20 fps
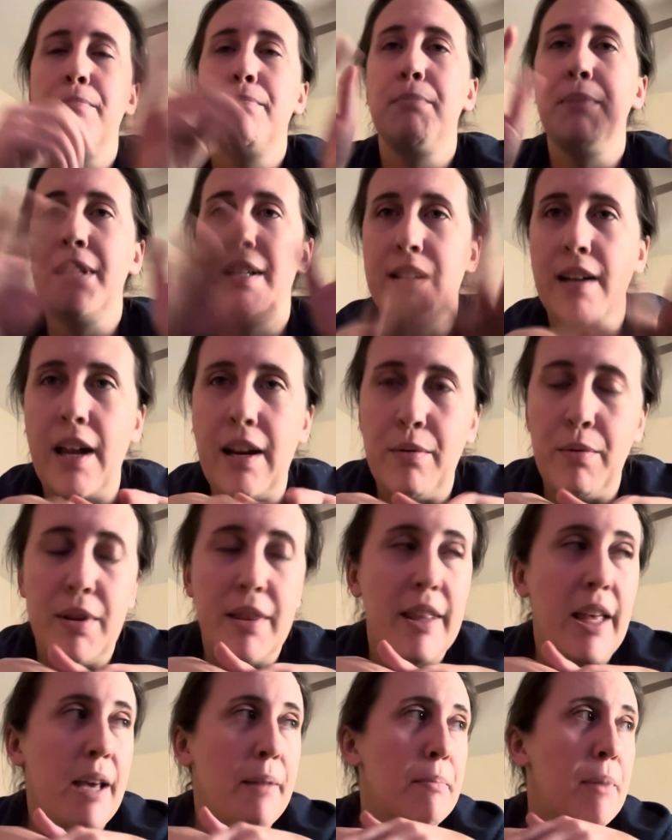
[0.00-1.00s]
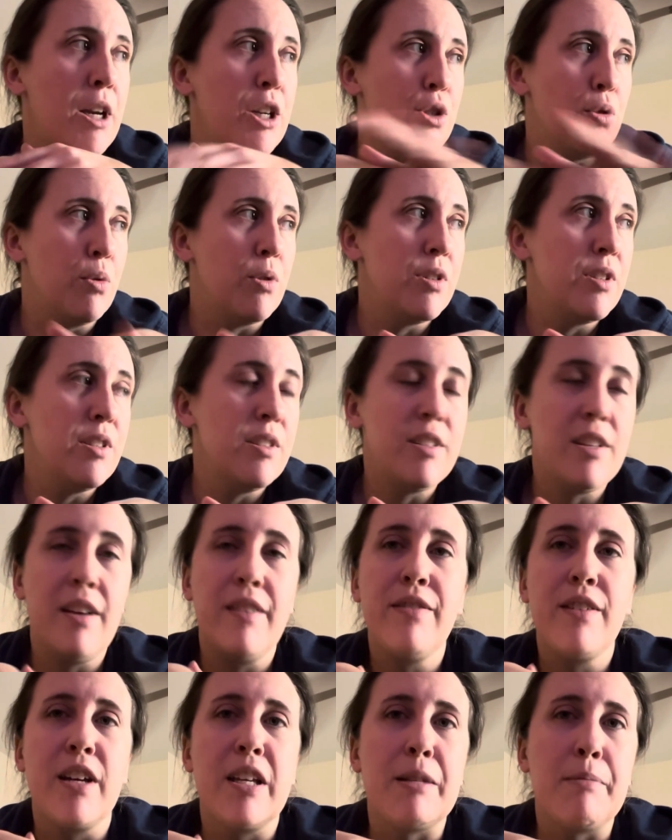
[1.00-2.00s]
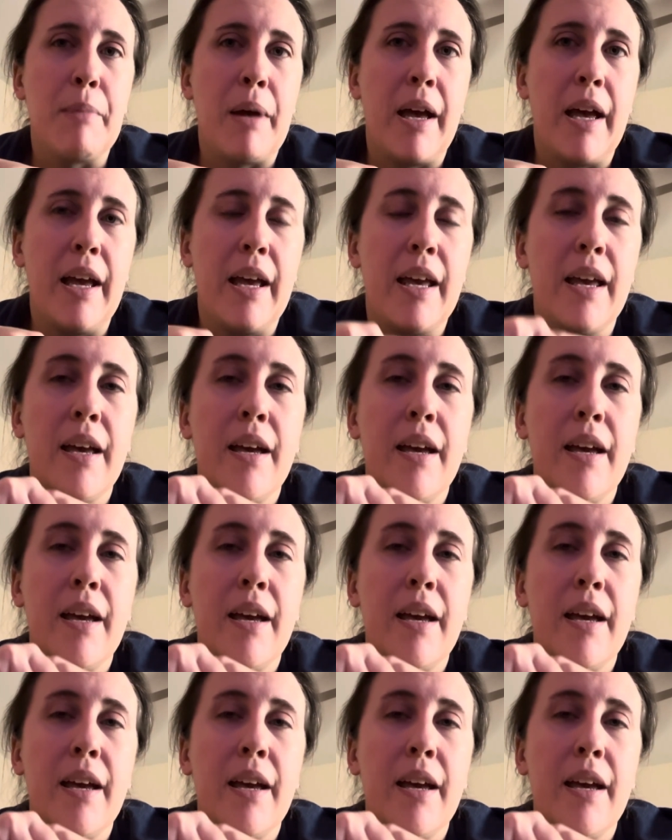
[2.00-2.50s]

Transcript: be done with like my chores and stuff, because my